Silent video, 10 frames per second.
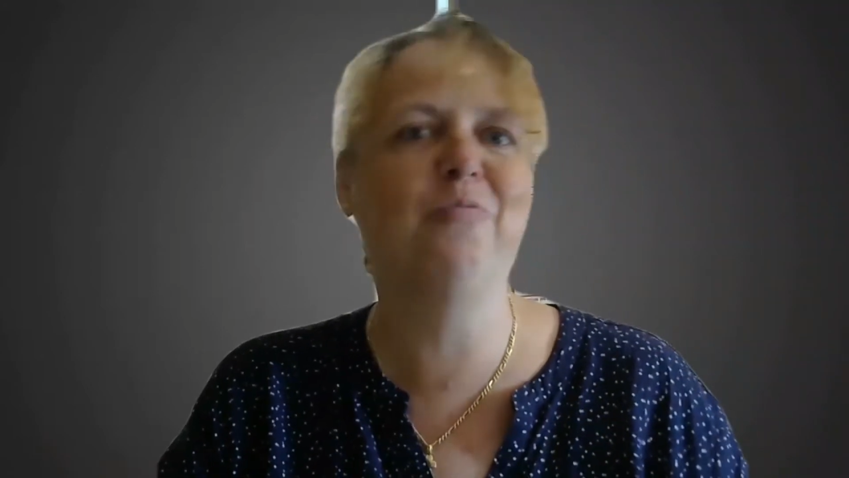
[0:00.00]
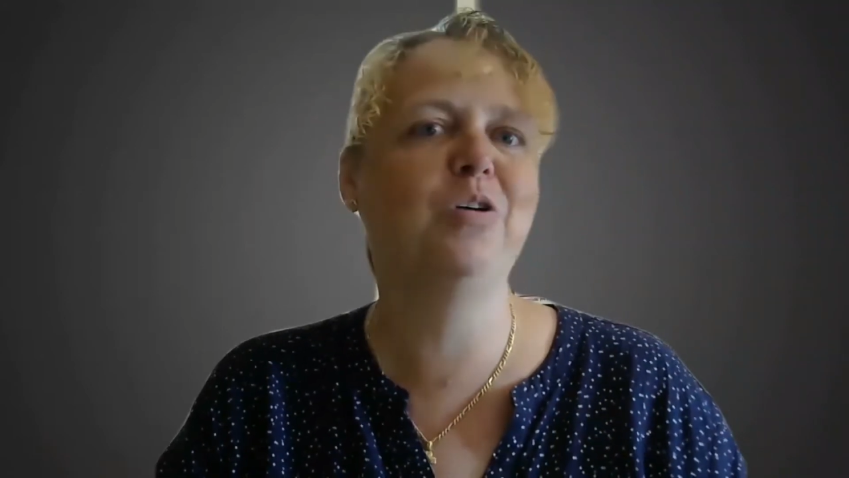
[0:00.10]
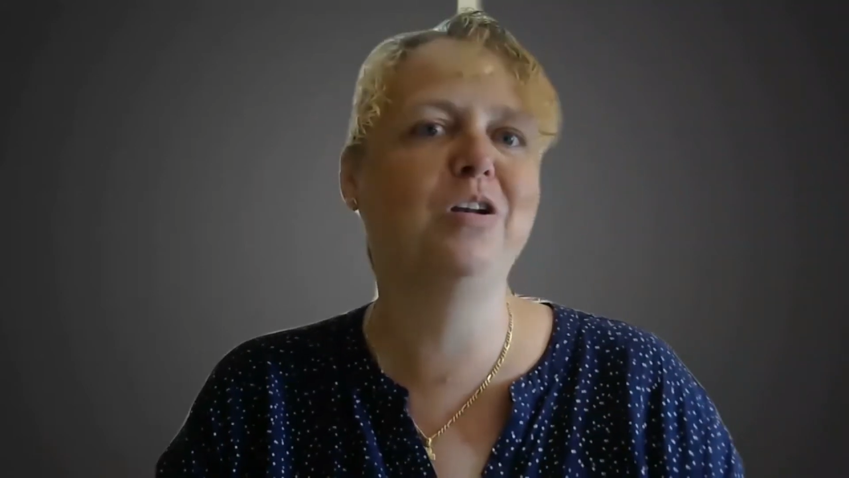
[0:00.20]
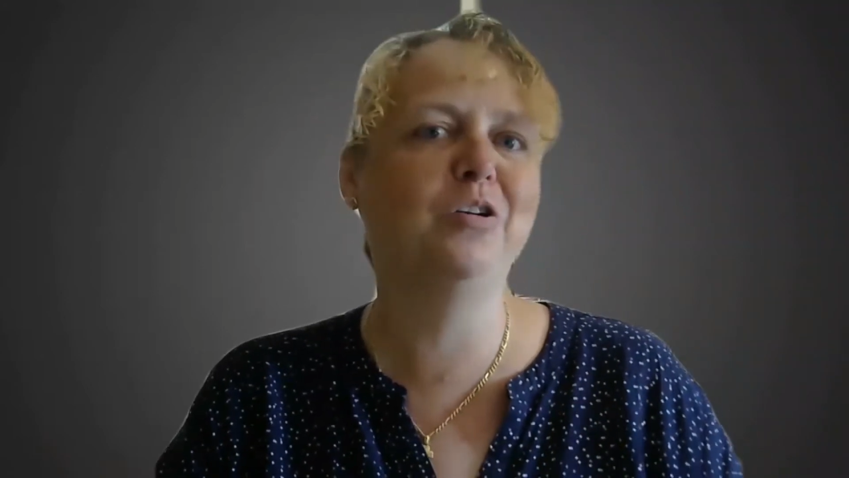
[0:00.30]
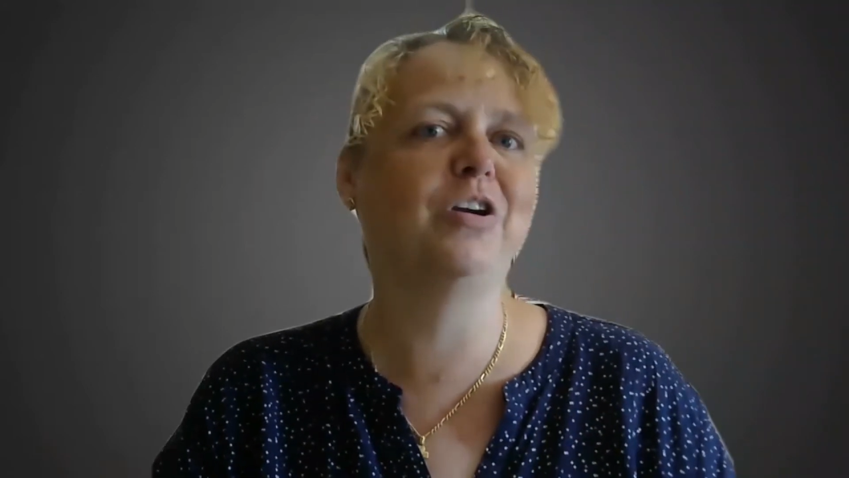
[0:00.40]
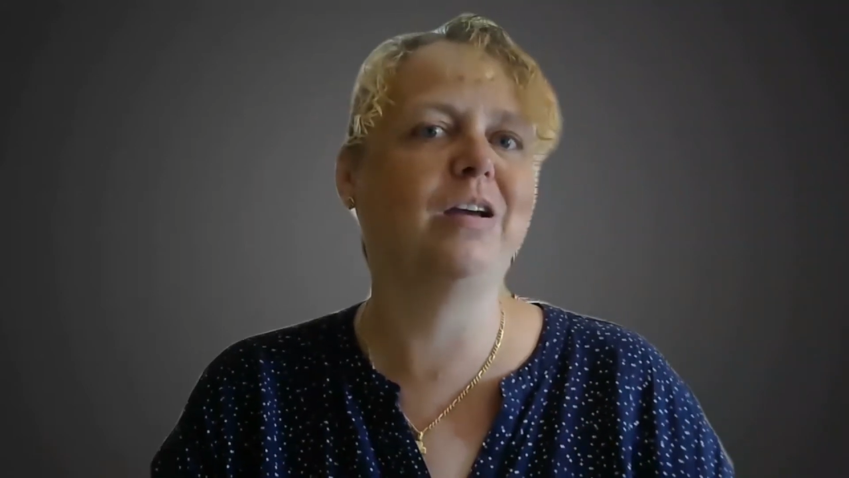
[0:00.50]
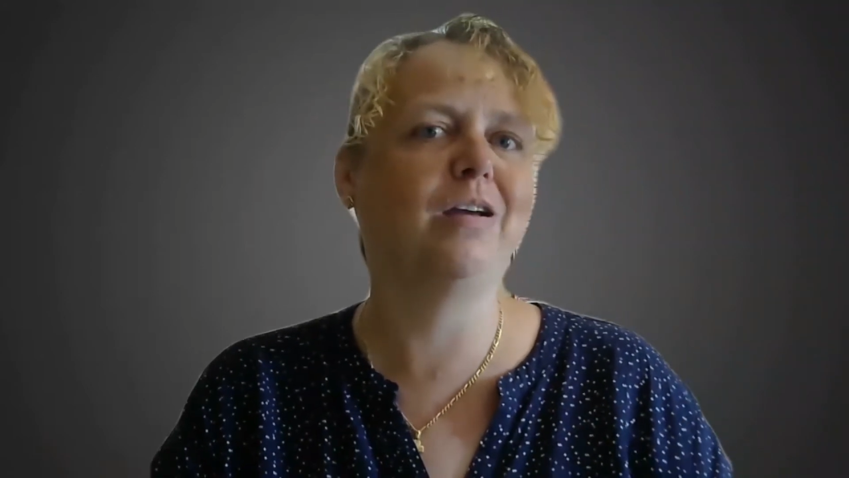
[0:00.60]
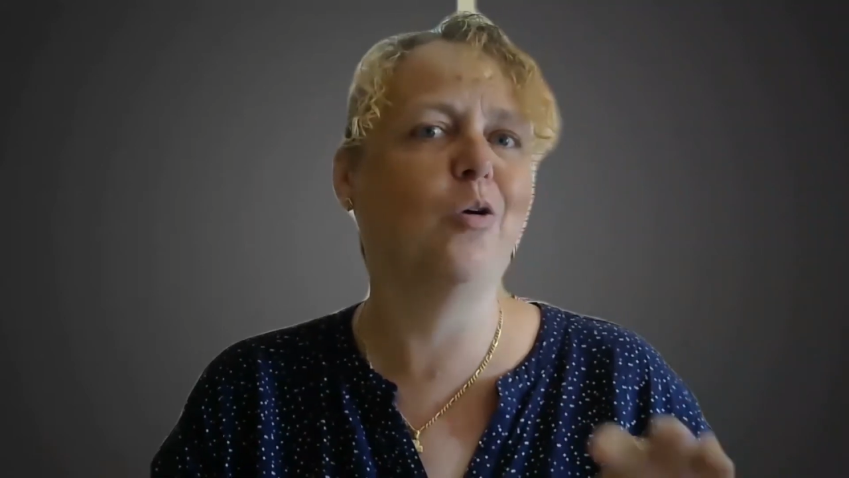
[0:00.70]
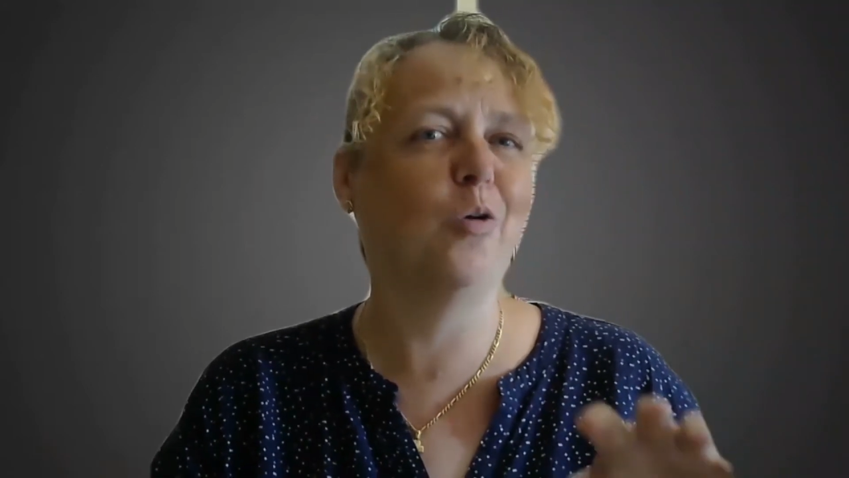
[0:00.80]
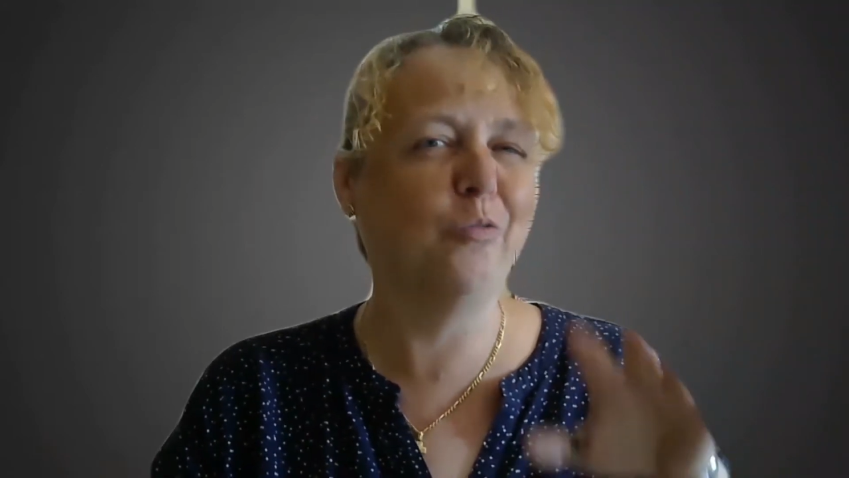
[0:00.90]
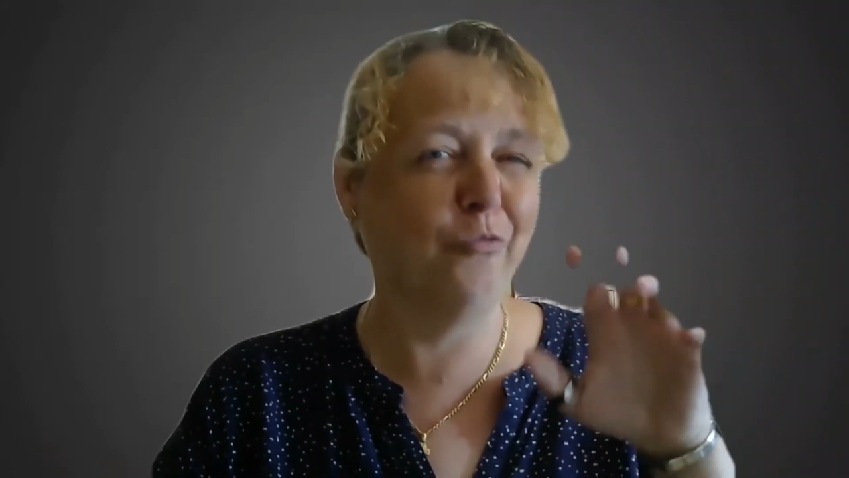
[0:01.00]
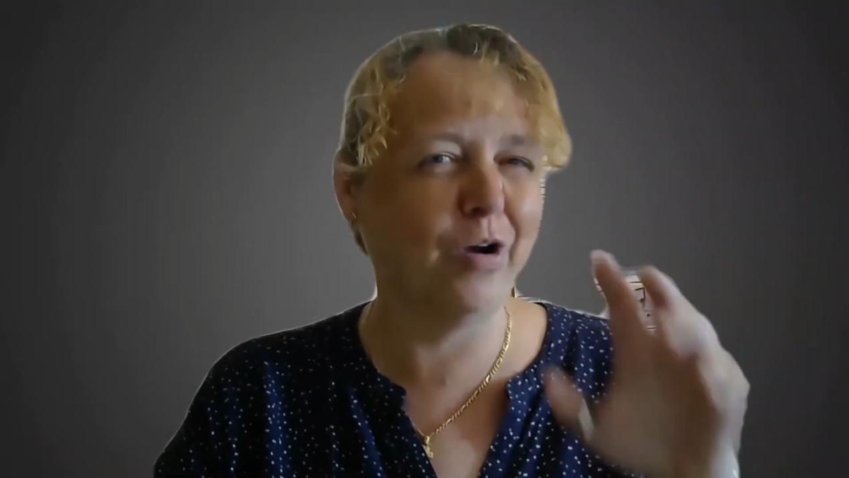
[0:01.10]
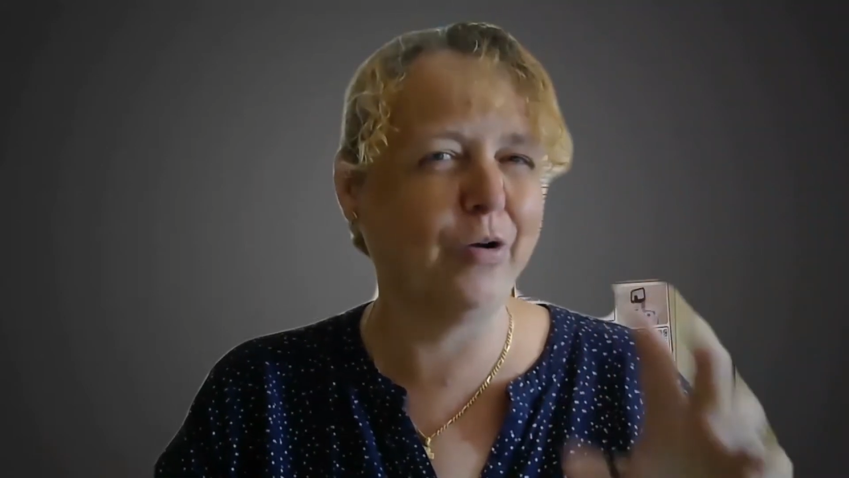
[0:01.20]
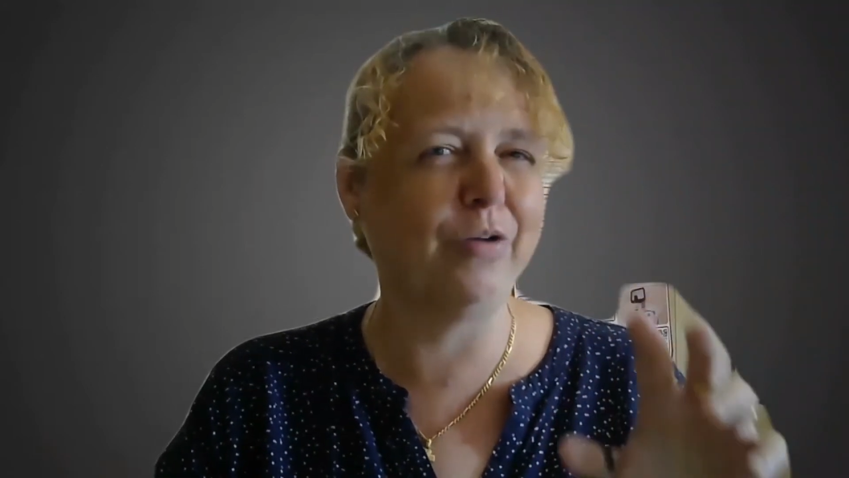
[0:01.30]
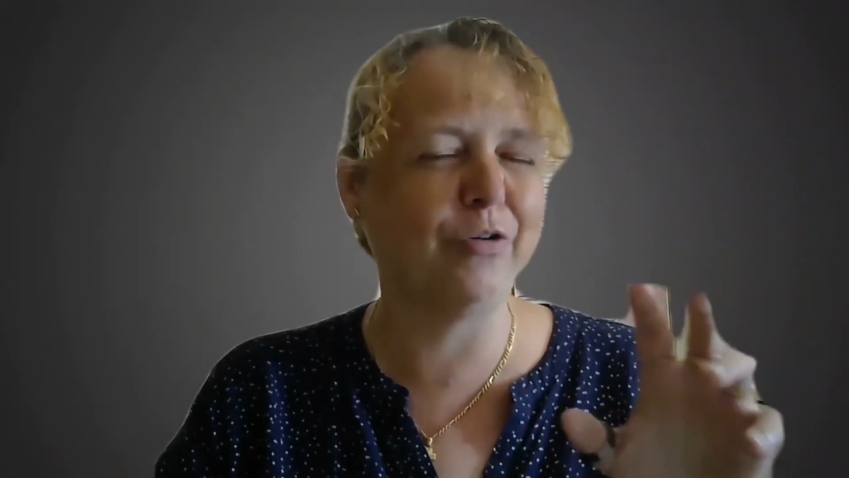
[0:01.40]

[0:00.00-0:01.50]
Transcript: we're looking very,